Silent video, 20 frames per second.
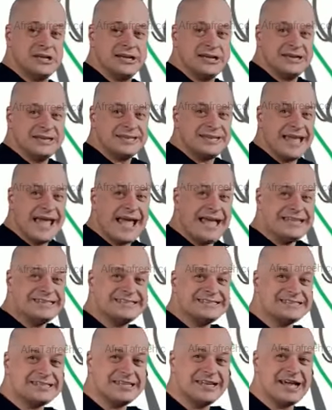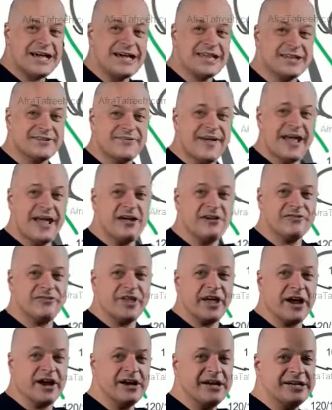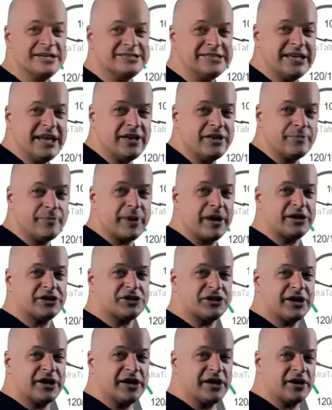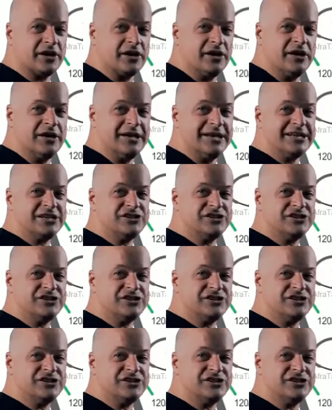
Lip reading: That stenotic valve there, you see how the pressure here is